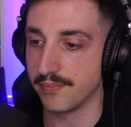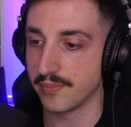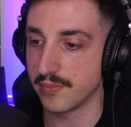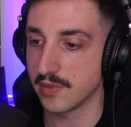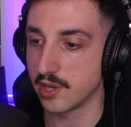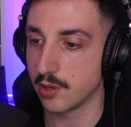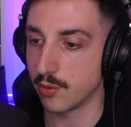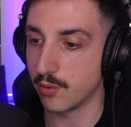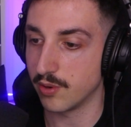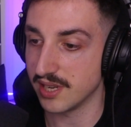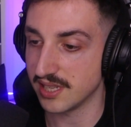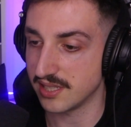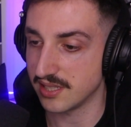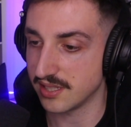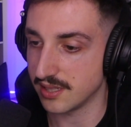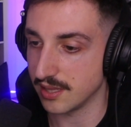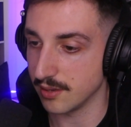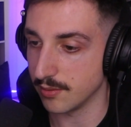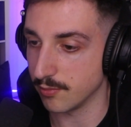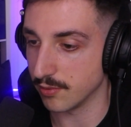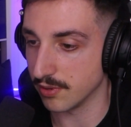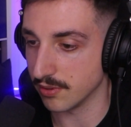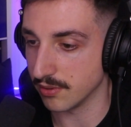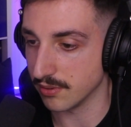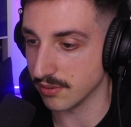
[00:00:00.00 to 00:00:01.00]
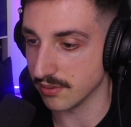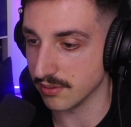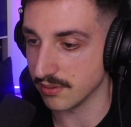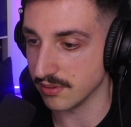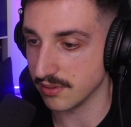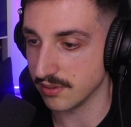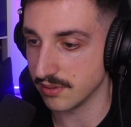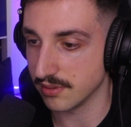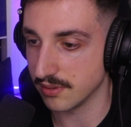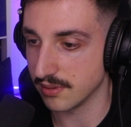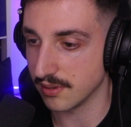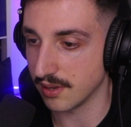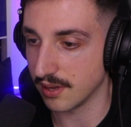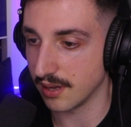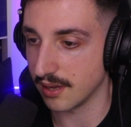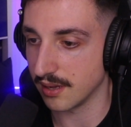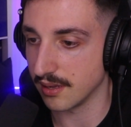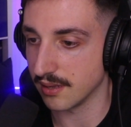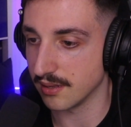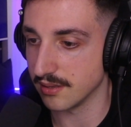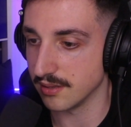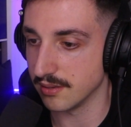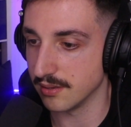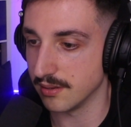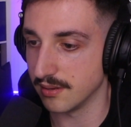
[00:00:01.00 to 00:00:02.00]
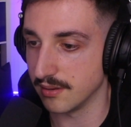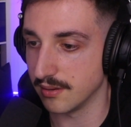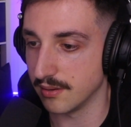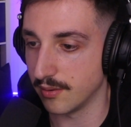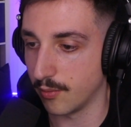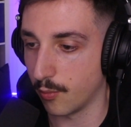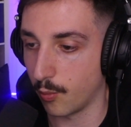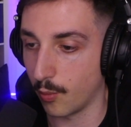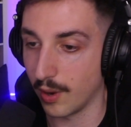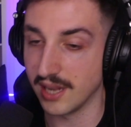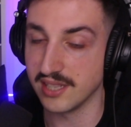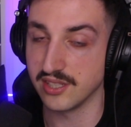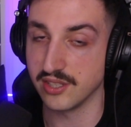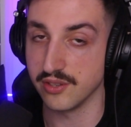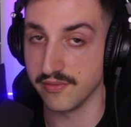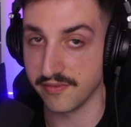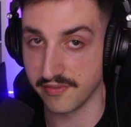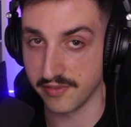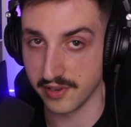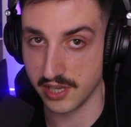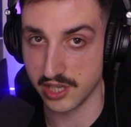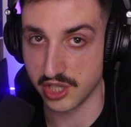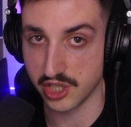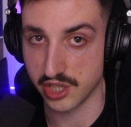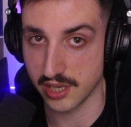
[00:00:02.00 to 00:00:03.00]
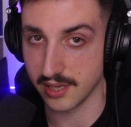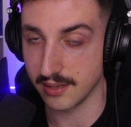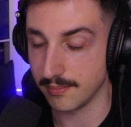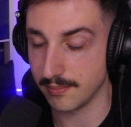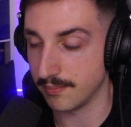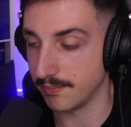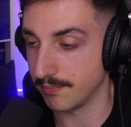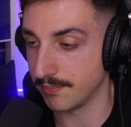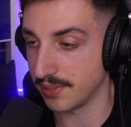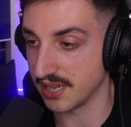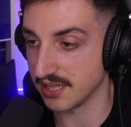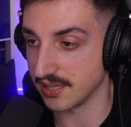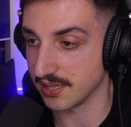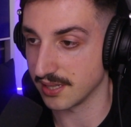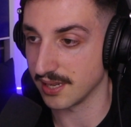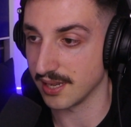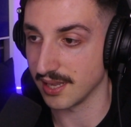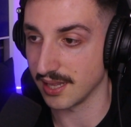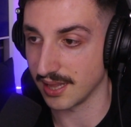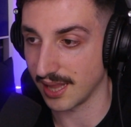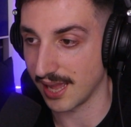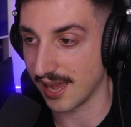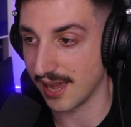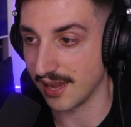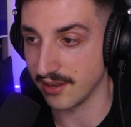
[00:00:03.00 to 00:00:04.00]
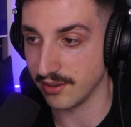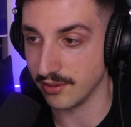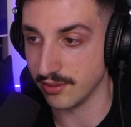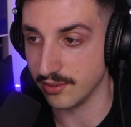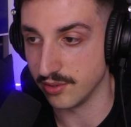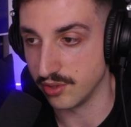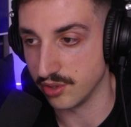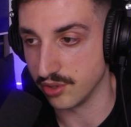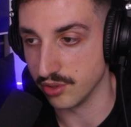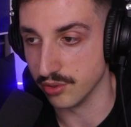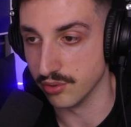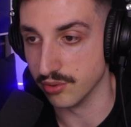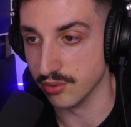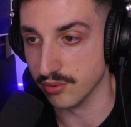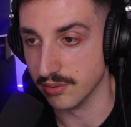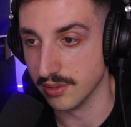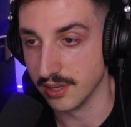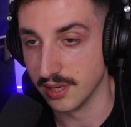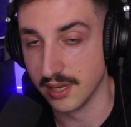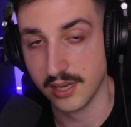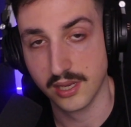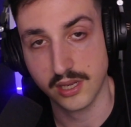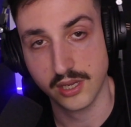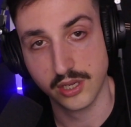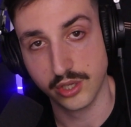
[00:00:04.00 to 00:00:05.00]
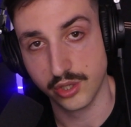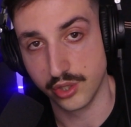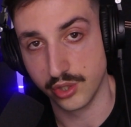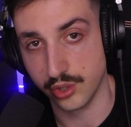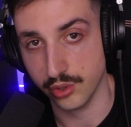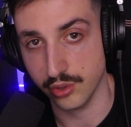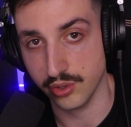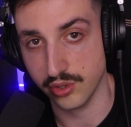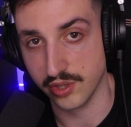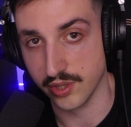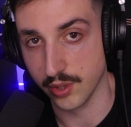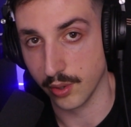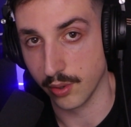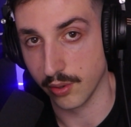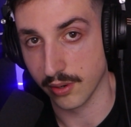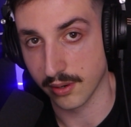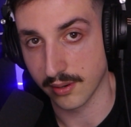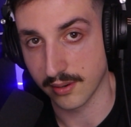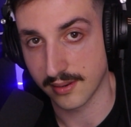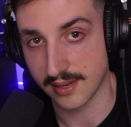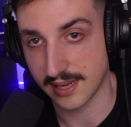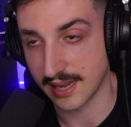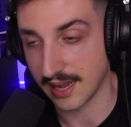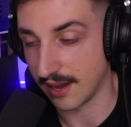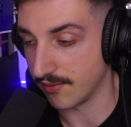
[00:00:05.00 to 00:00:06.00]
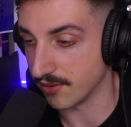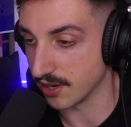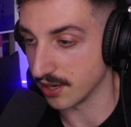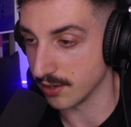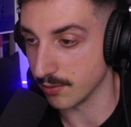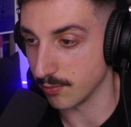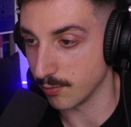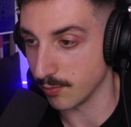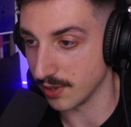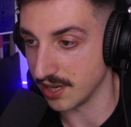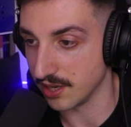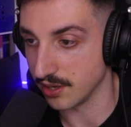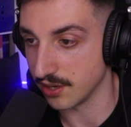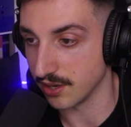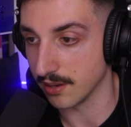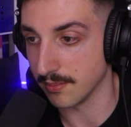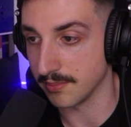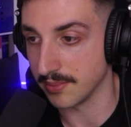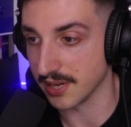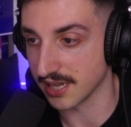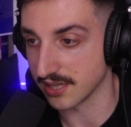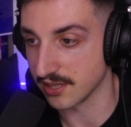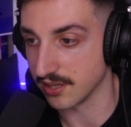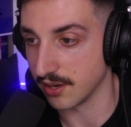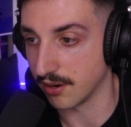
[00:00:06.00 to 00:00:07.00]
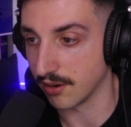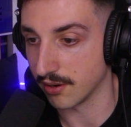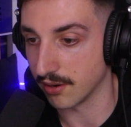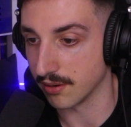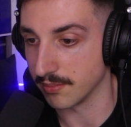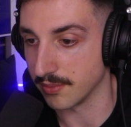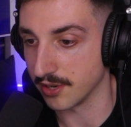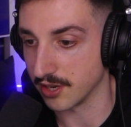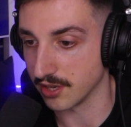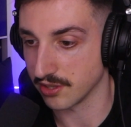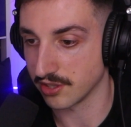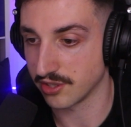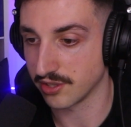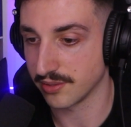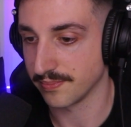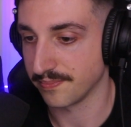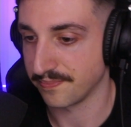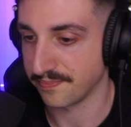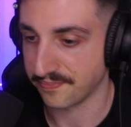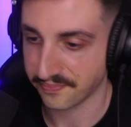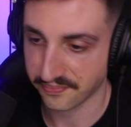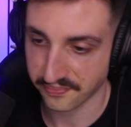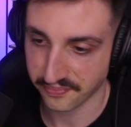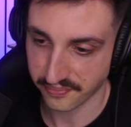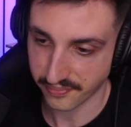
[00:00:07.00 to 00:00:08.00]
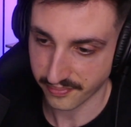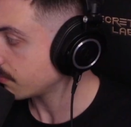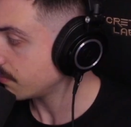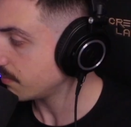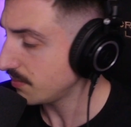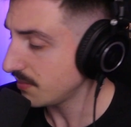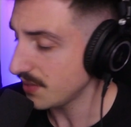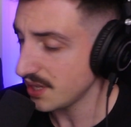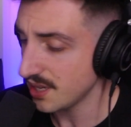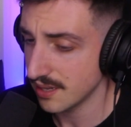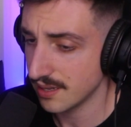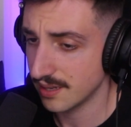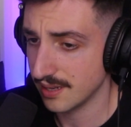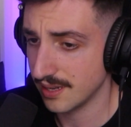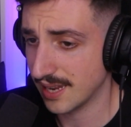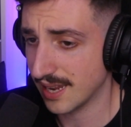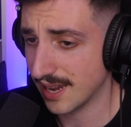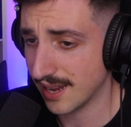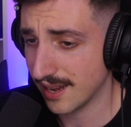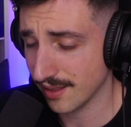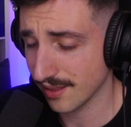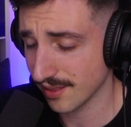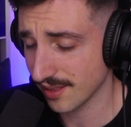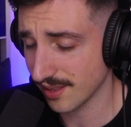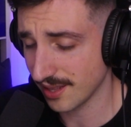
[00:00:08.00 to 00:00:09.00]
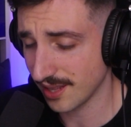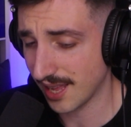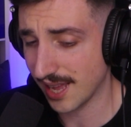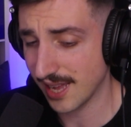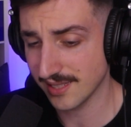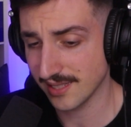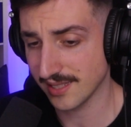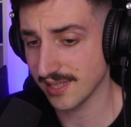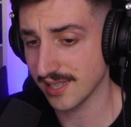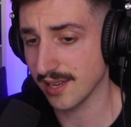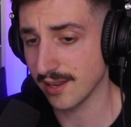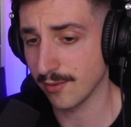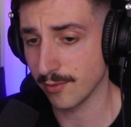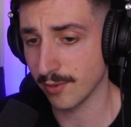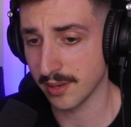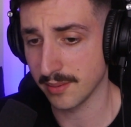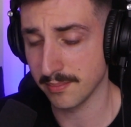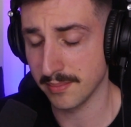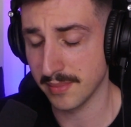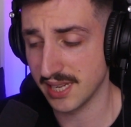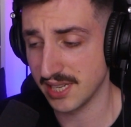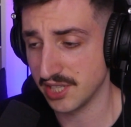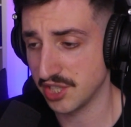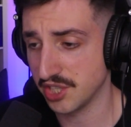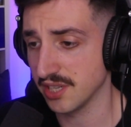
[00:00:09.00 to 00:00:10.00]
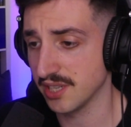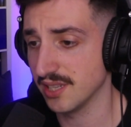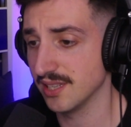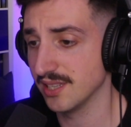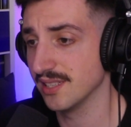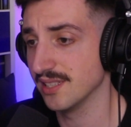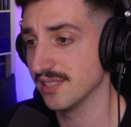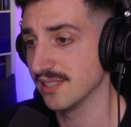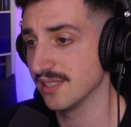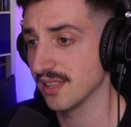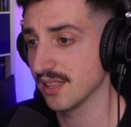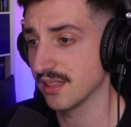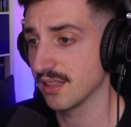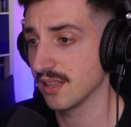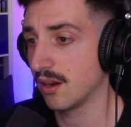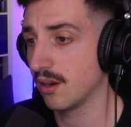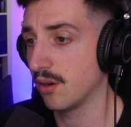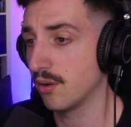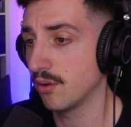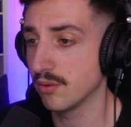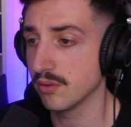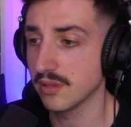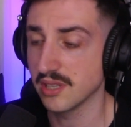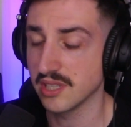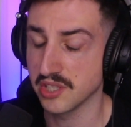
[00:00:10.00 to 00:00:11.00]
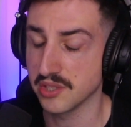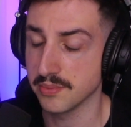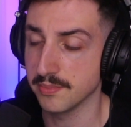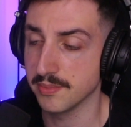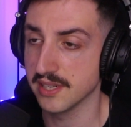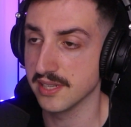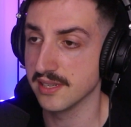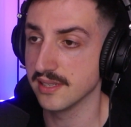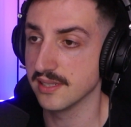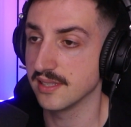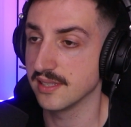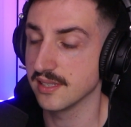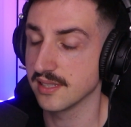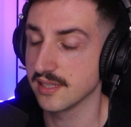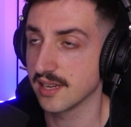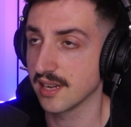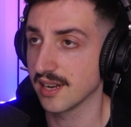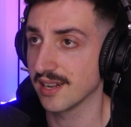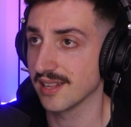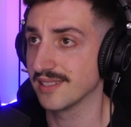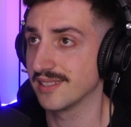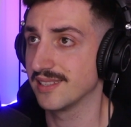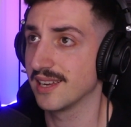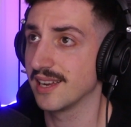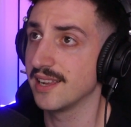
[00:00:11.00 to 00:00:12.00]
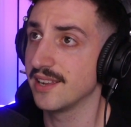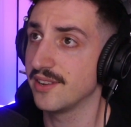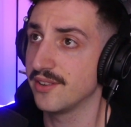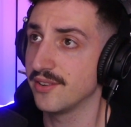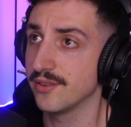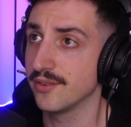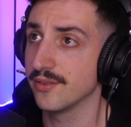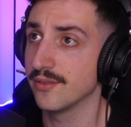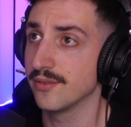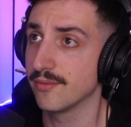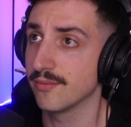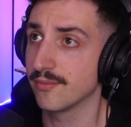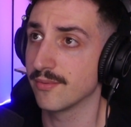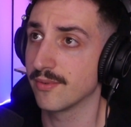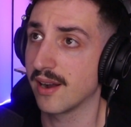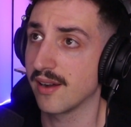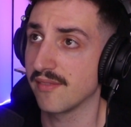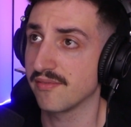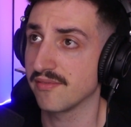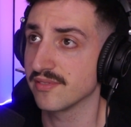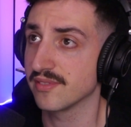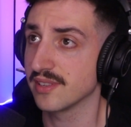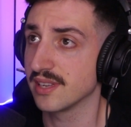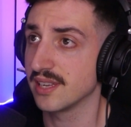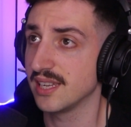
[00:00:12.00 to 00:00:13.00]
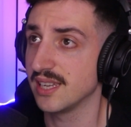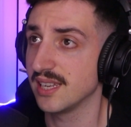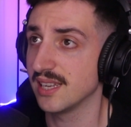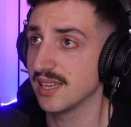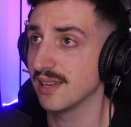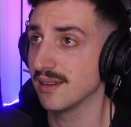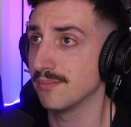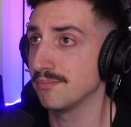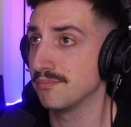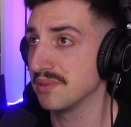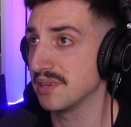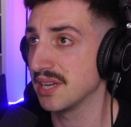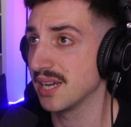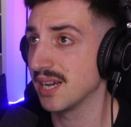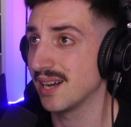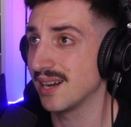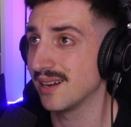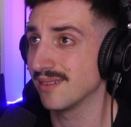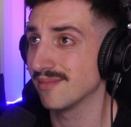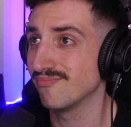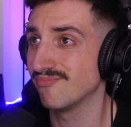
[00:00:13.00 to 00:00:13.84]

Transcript: quest that will, once you finish it, basically allow you to choose your covenant when you go back to Oribos. Now, the last thing I want to mention is that the whole experience is going to take you roughly about,